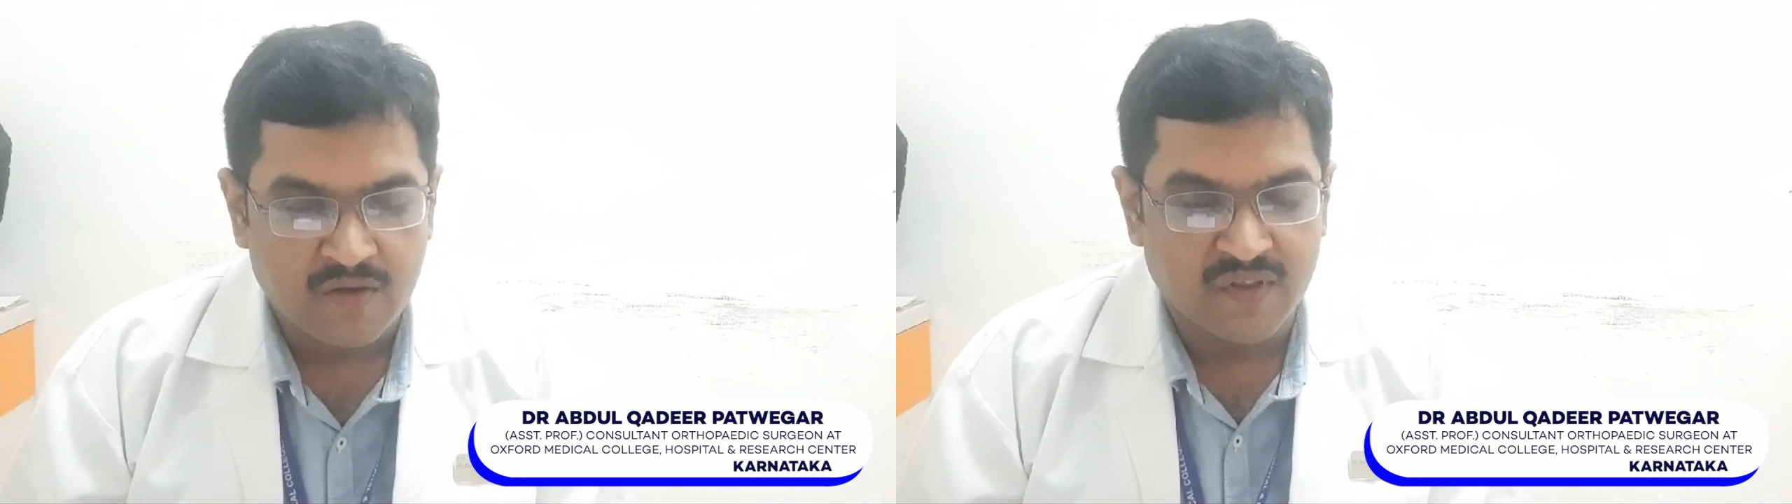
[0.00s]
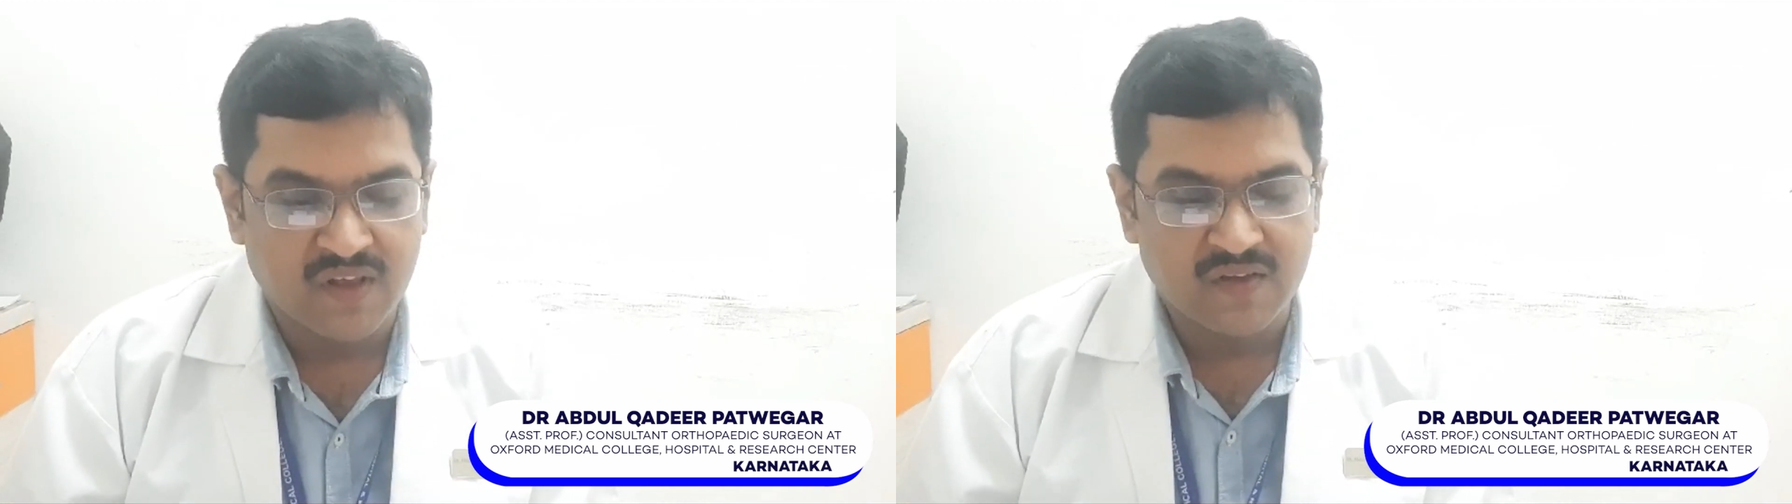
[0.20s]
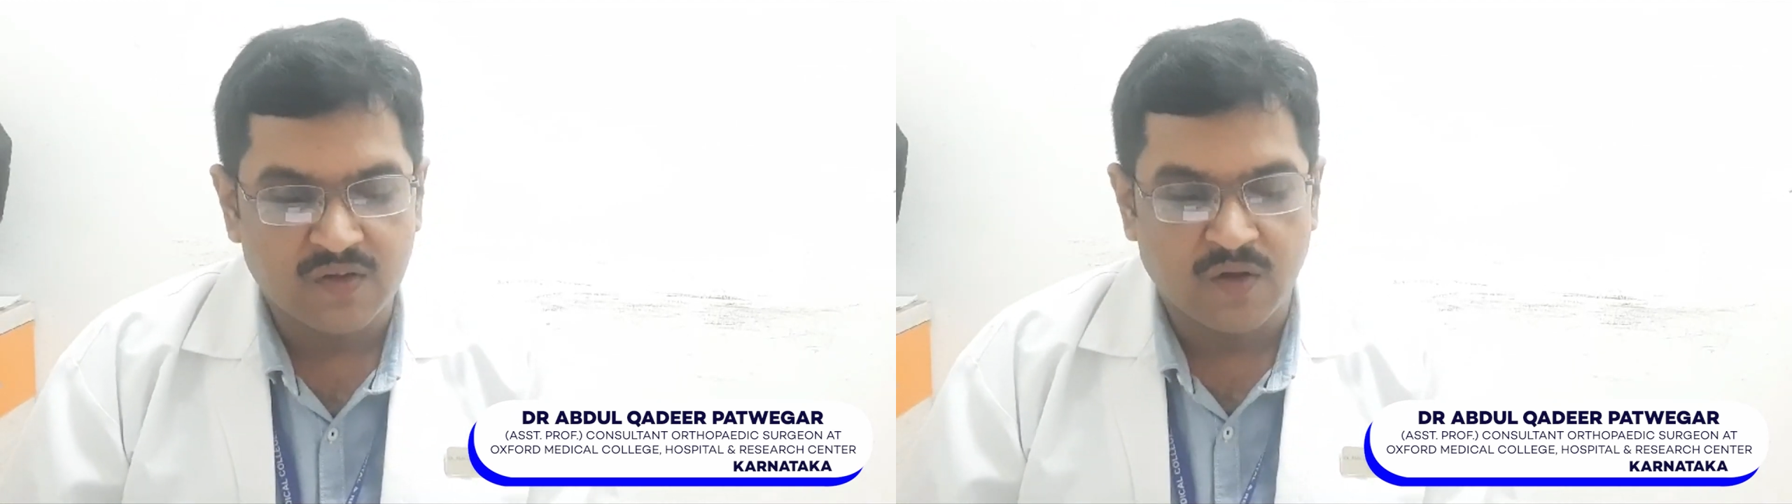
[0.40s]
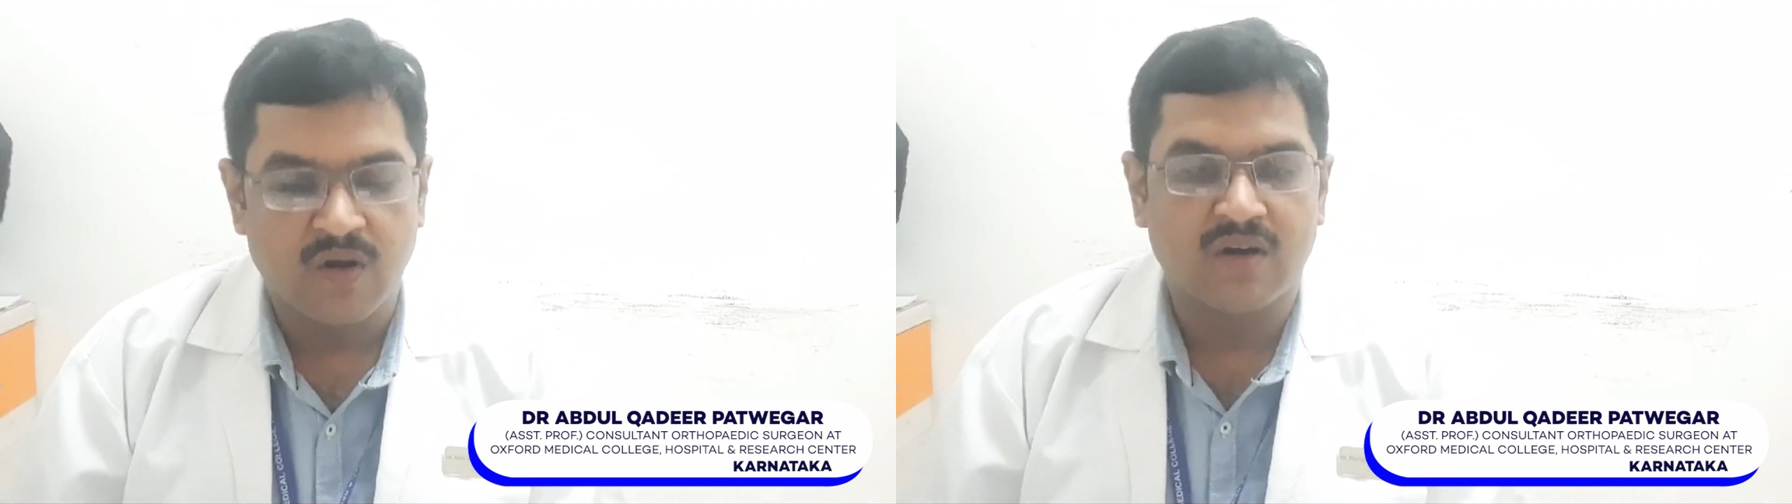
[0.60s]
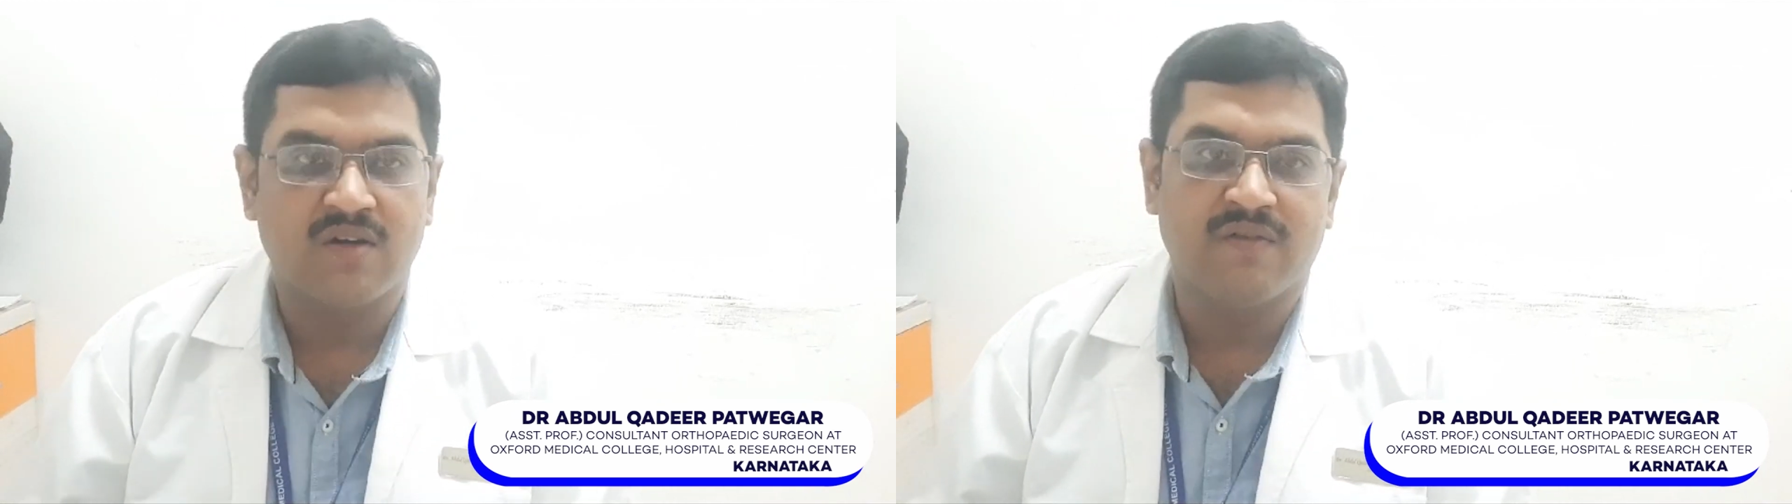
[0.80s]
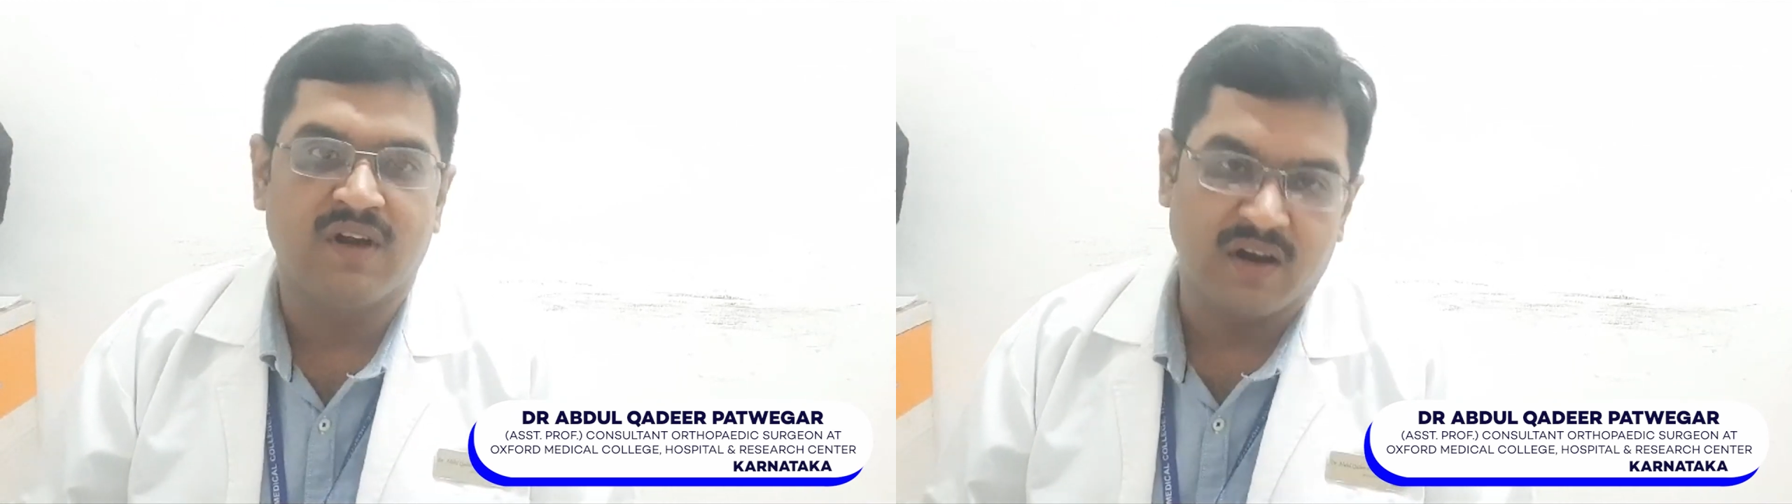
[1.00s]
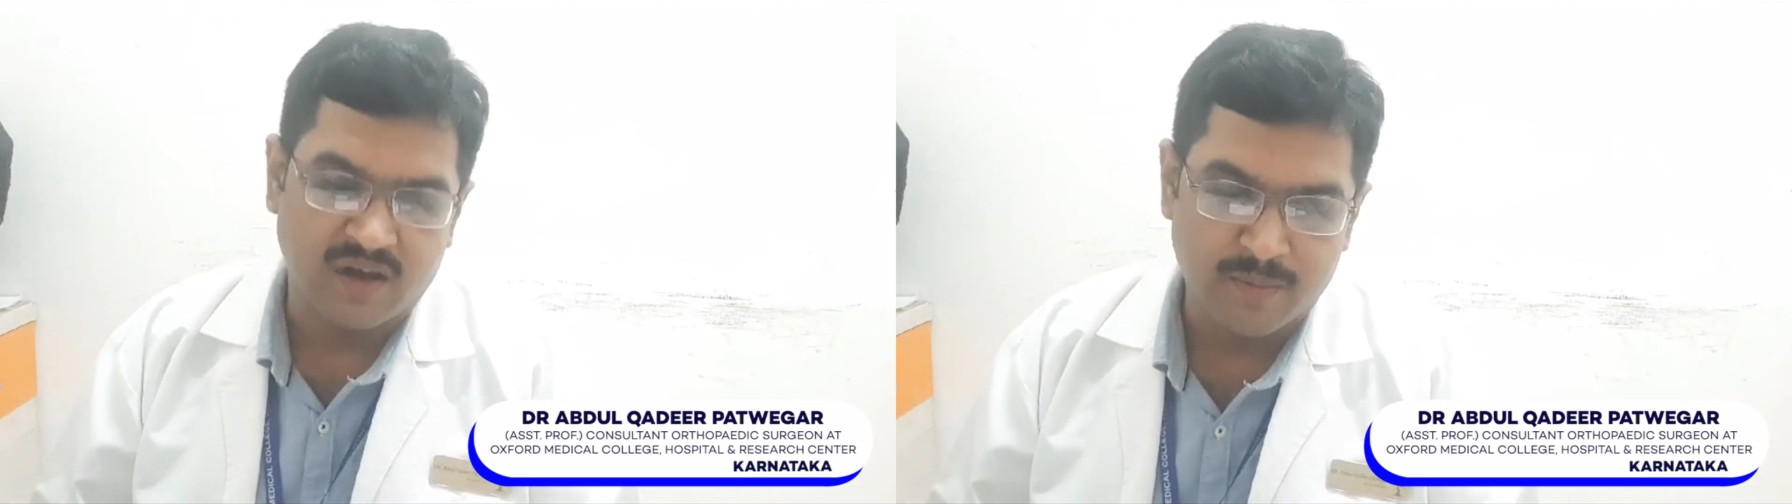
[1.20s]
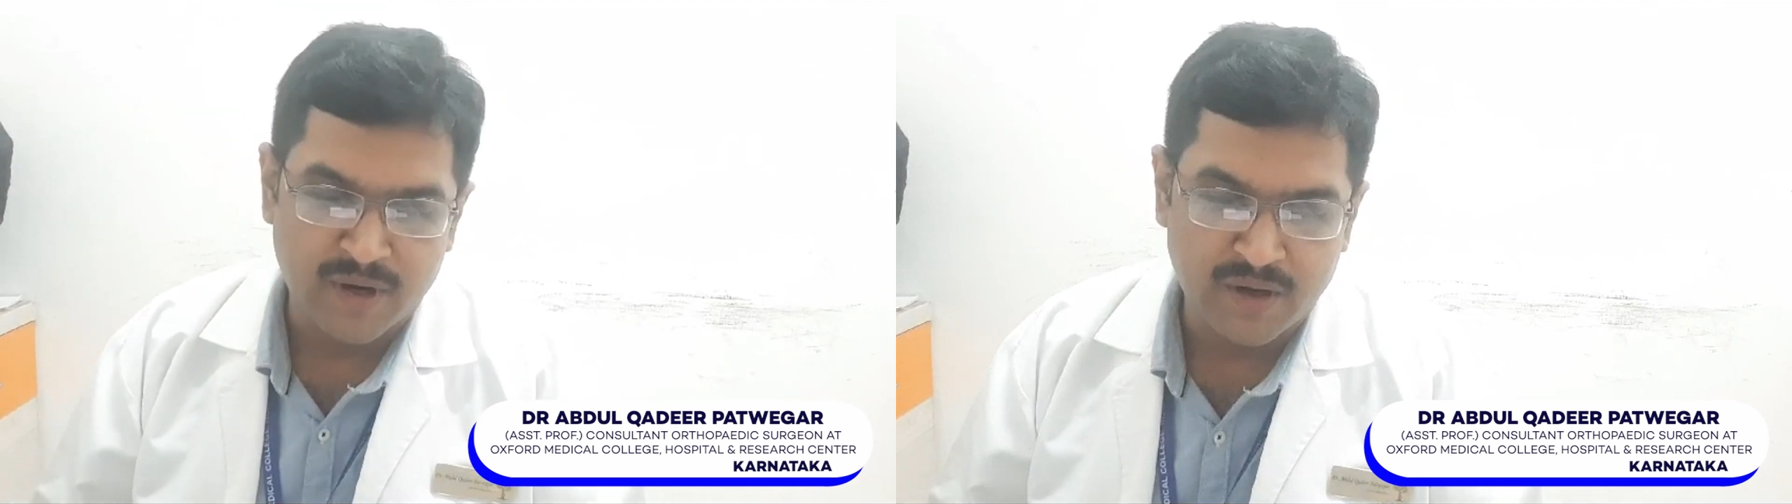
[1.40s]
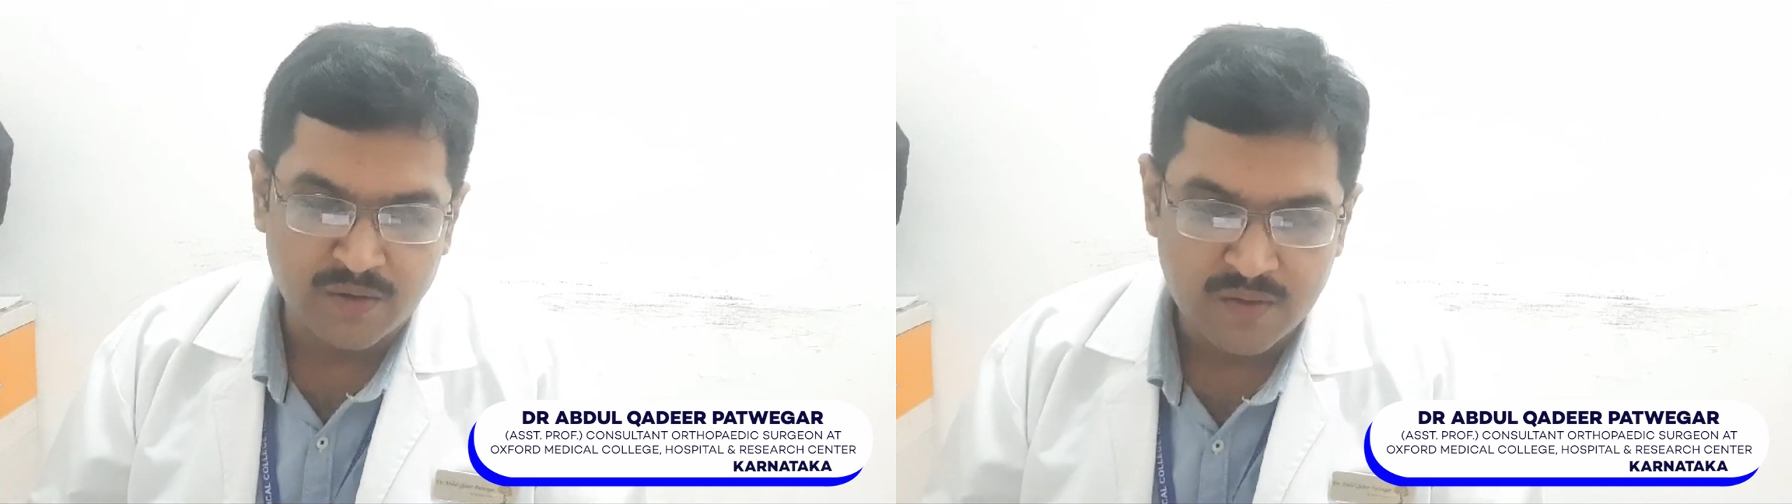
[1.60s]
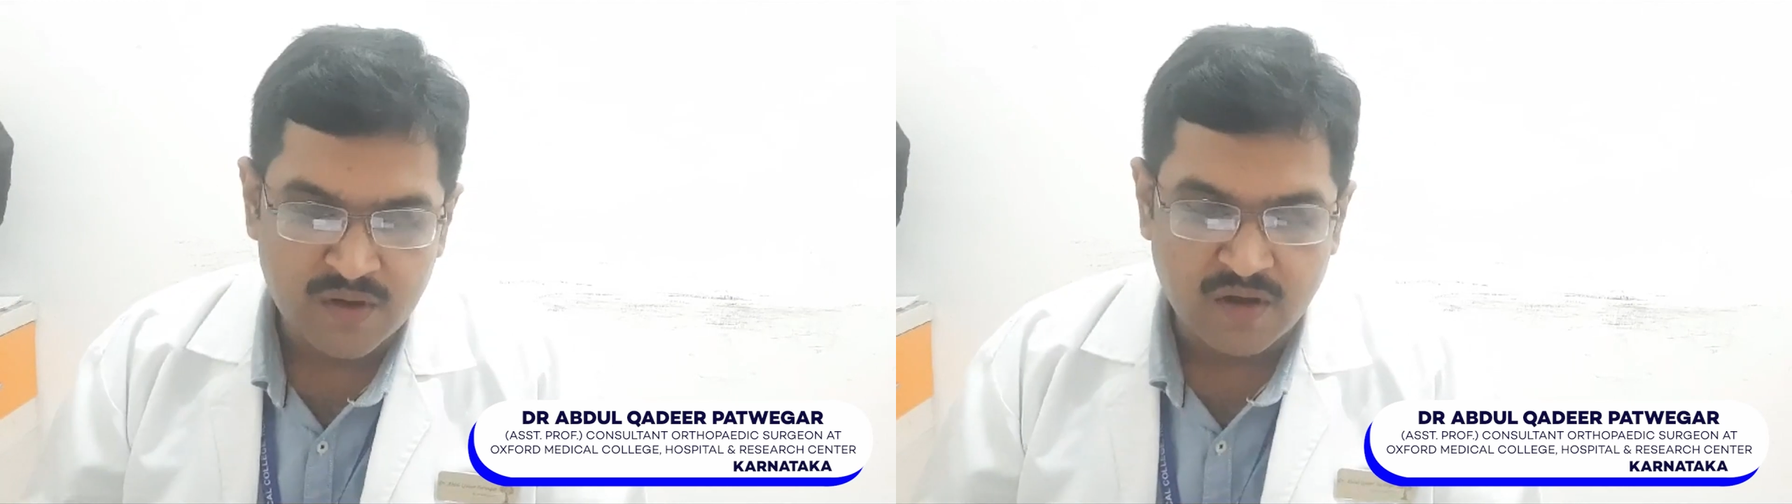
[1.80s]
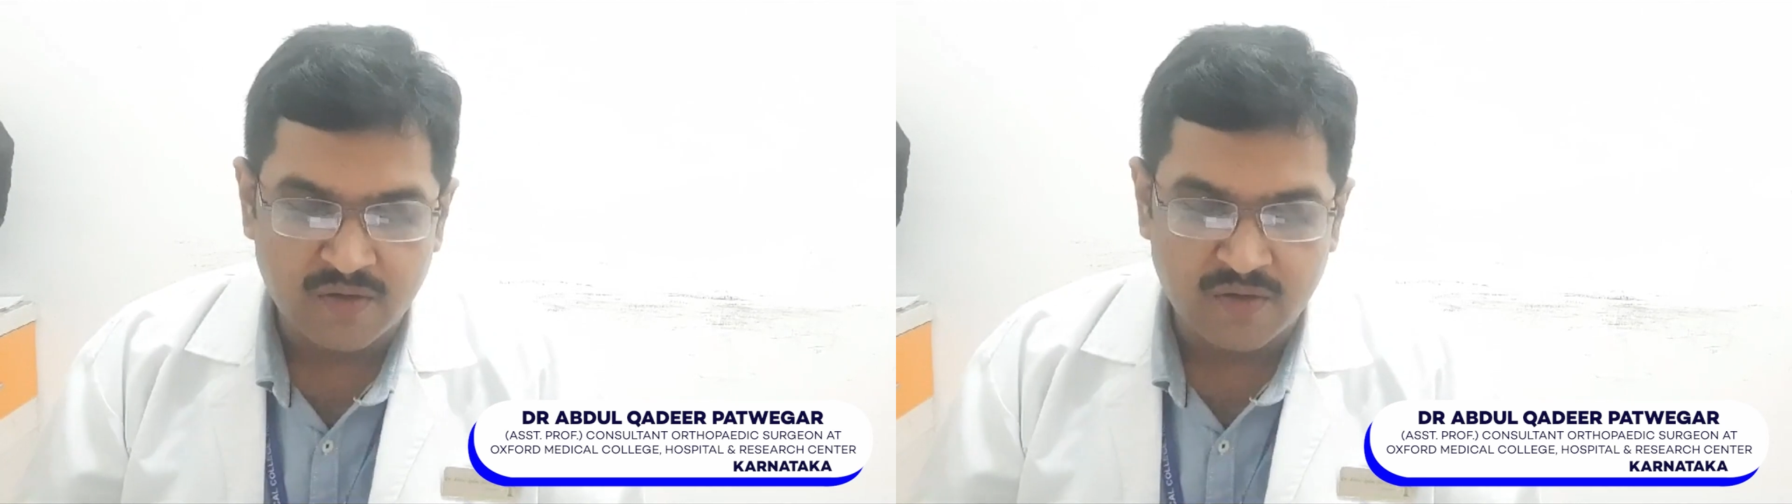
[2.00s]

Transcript: With this, your doctor will recommend you